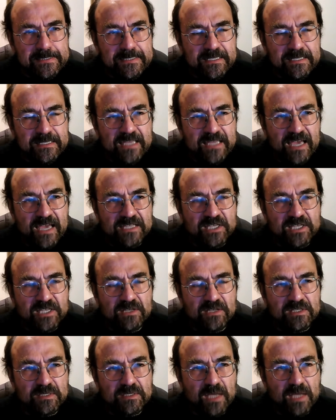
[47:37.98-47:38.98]
Yeah, so,
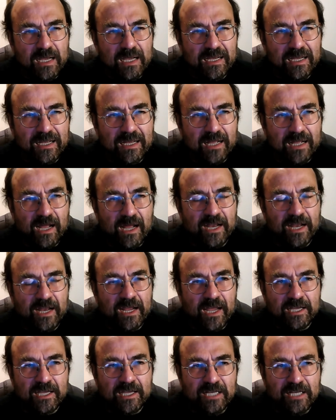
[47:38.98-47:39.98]
and
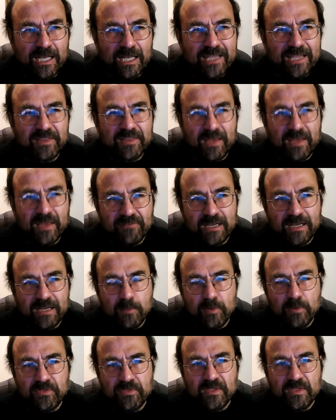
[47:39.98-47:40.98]
I can link that really
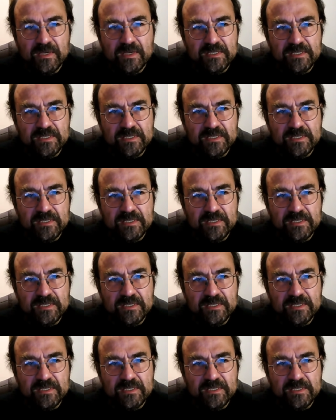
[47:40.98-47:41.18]
with,